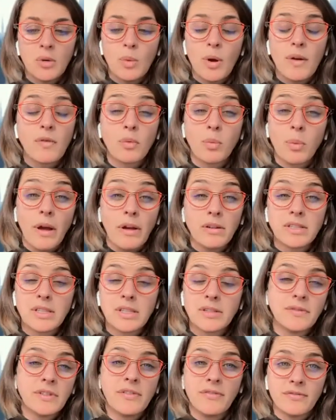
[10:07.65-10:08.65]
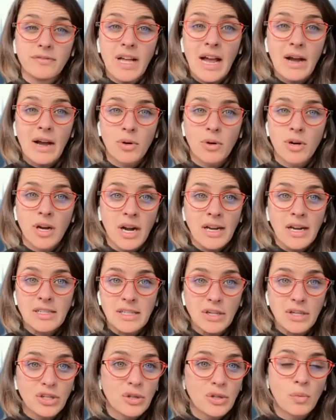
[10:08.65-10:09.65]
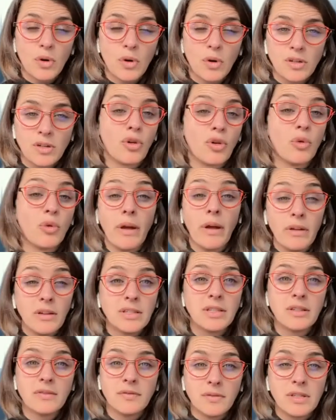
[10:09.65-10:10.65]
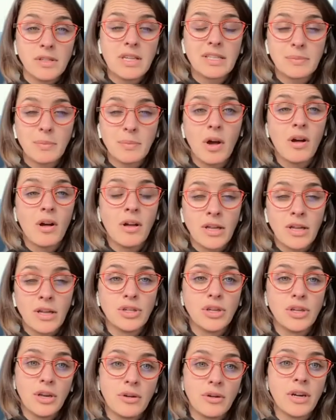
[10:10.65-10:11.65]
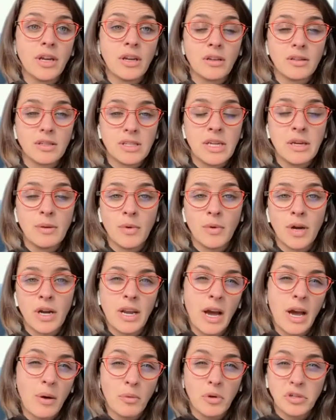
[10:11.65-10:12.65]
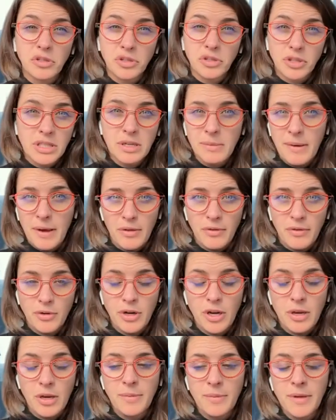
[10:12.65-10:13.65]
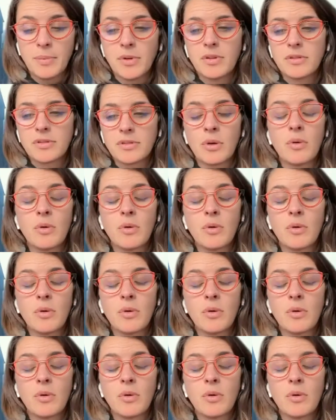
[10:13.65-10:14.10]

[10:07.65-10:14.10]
We have a relatively flat organization. We're also a relatively small engineering team right now. We're just about 30 people.